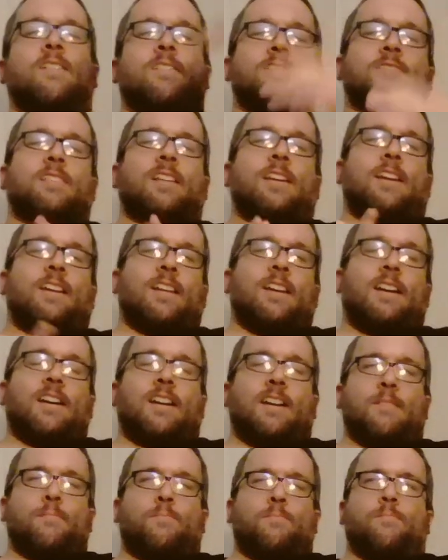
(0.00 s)
now is that
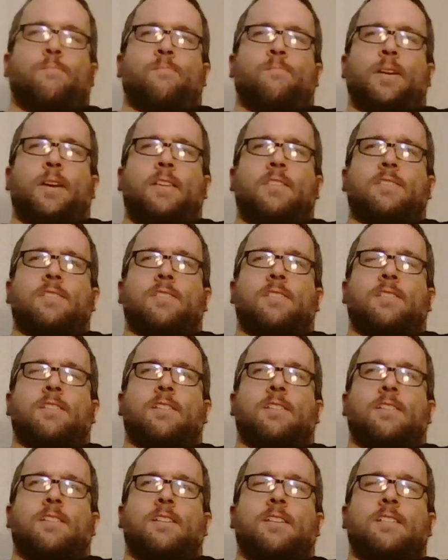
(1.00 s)
uh,
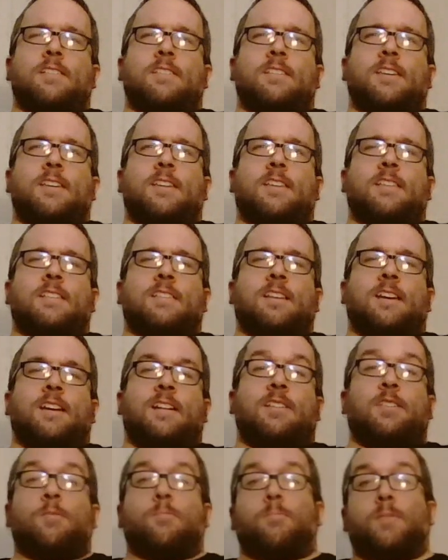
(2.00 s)
Pixar and Disney
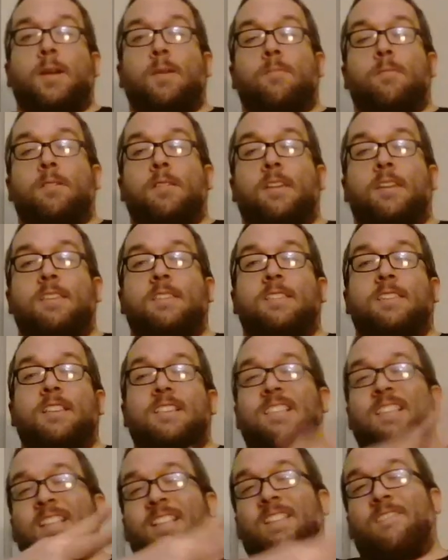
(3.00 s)
decided to re-release
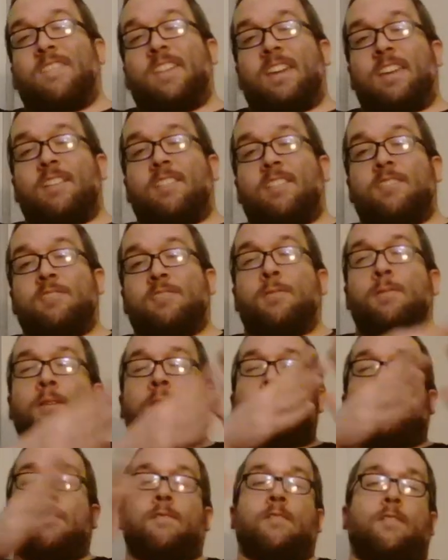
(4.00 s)
this in the theaters
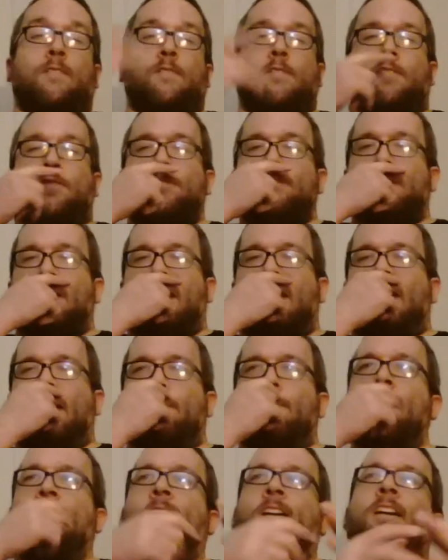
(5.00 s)
for the first
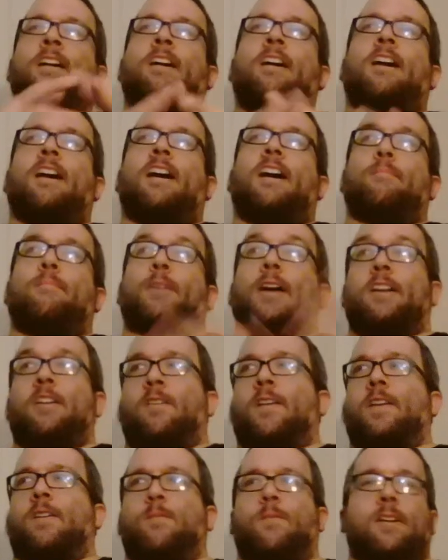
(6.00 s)
time. Um, I
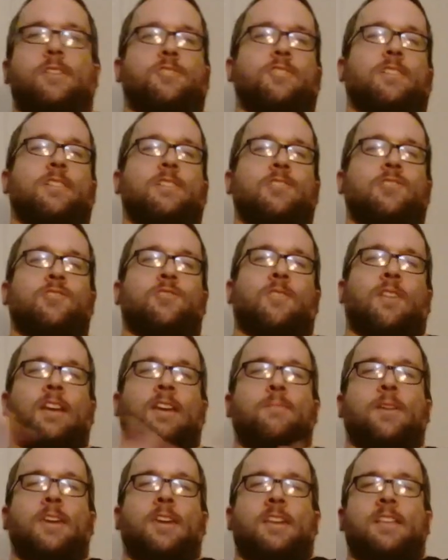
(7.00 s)
know I can watch it on
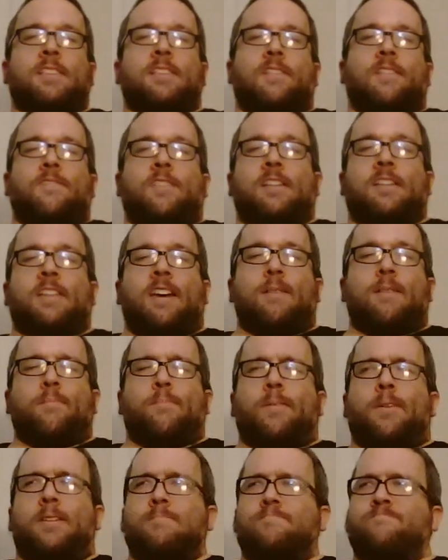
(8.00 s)
streaming and stuff like
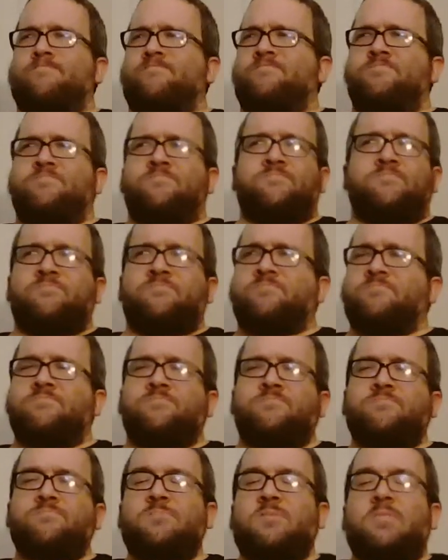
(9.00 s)
that, but
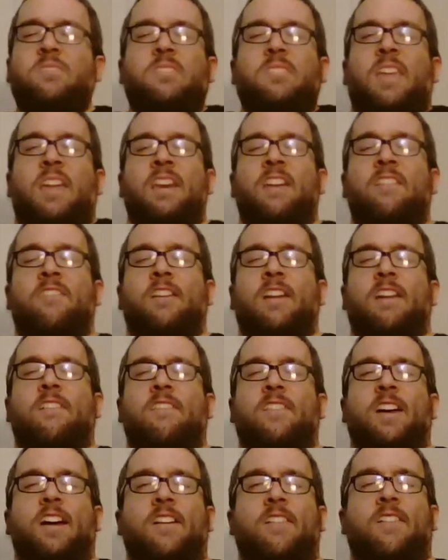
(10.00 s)
I never
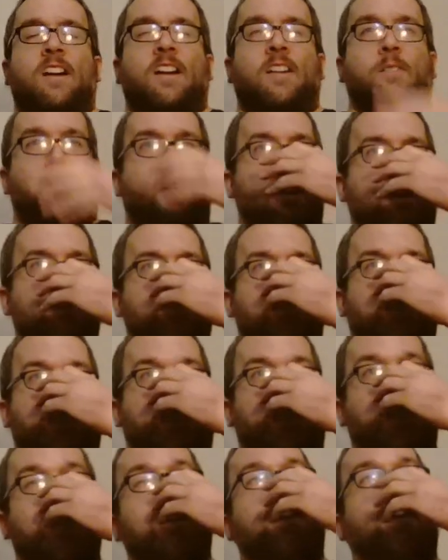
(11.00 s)
have gotten around to watching
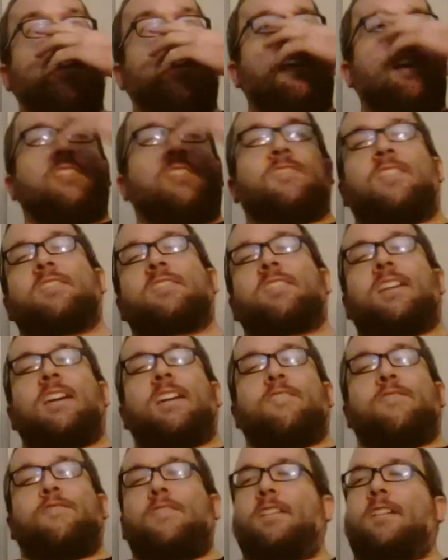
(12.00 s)
it. So I was
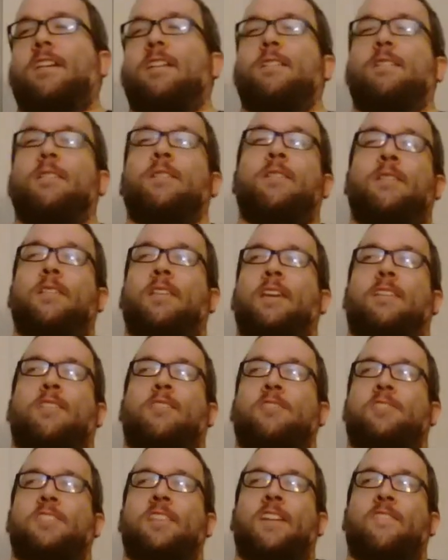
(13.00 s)
like, ah, fuck it.
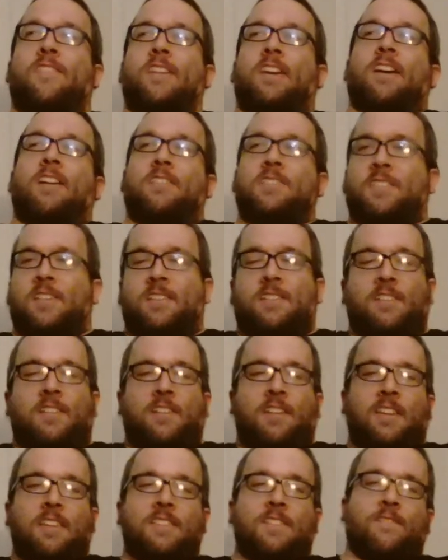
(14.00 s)
like, just nothing else
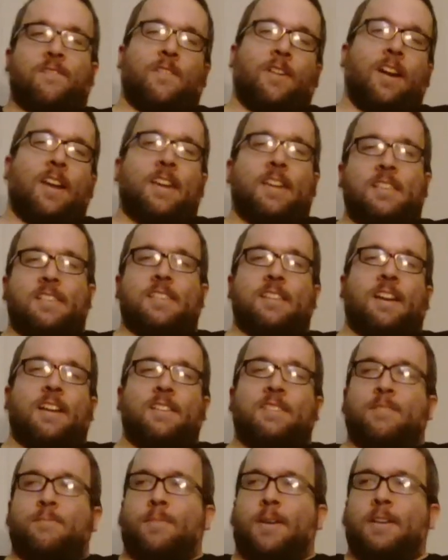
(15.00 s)
other than Lisa
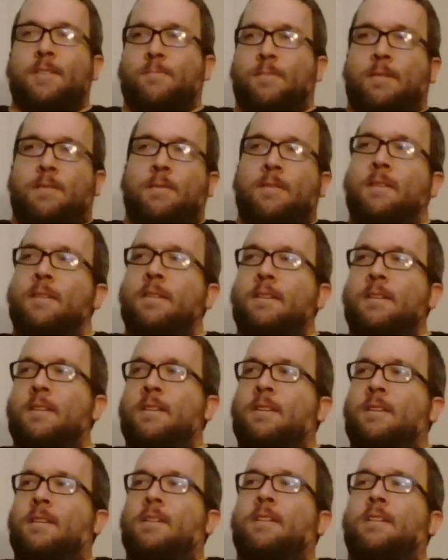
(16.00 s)
Frankenstein, so might as well
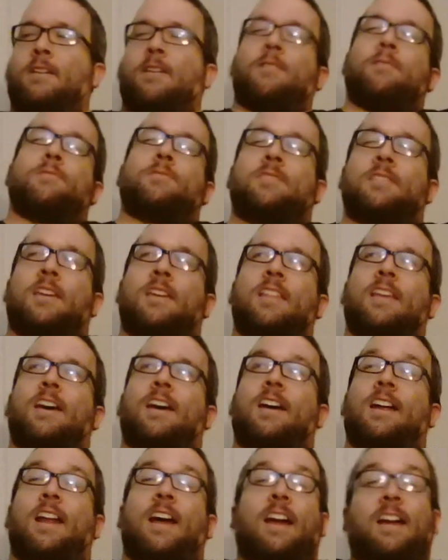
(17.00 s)
go see
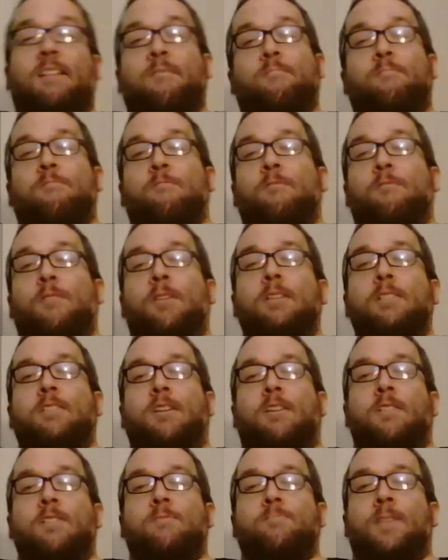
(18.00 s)
that. I
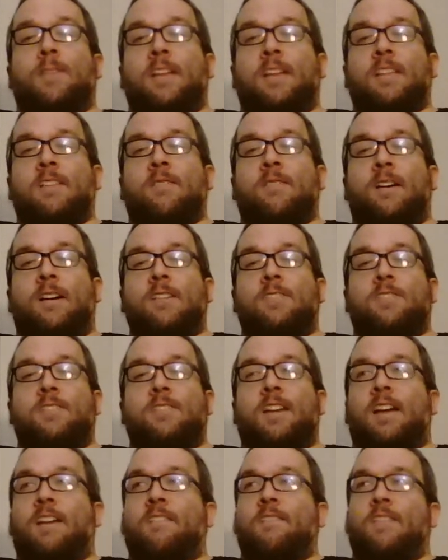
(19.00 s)
was always meaning to watch
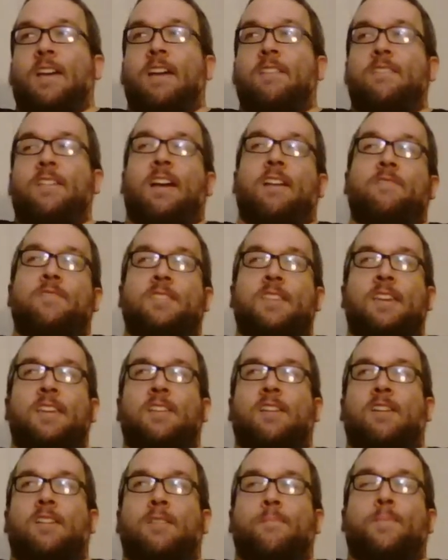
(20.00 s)
it. I've have, I've
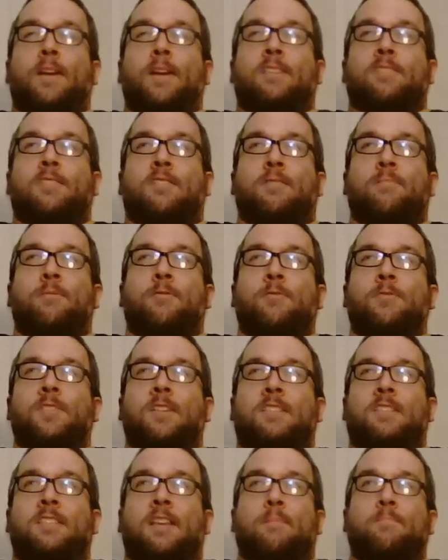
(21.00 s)
seen all the Pixar
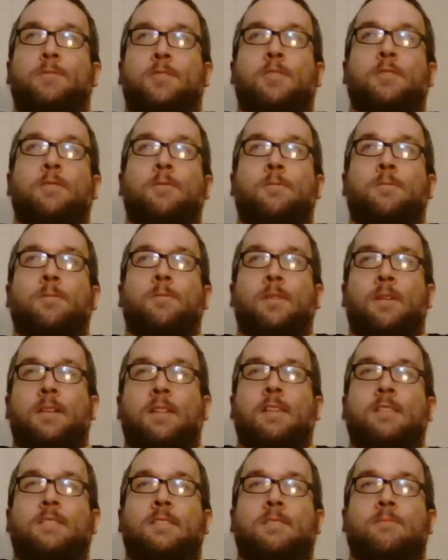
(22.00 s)
movies except two.
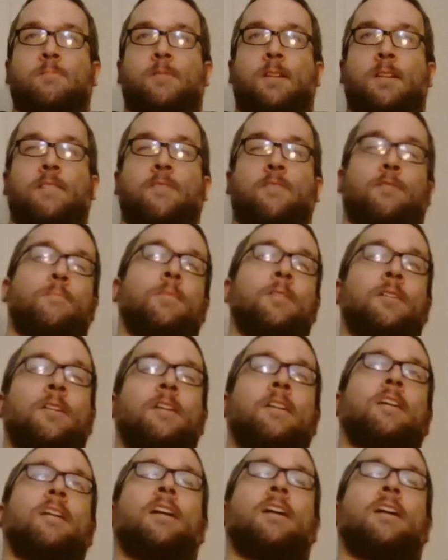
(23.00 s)
This is one of them.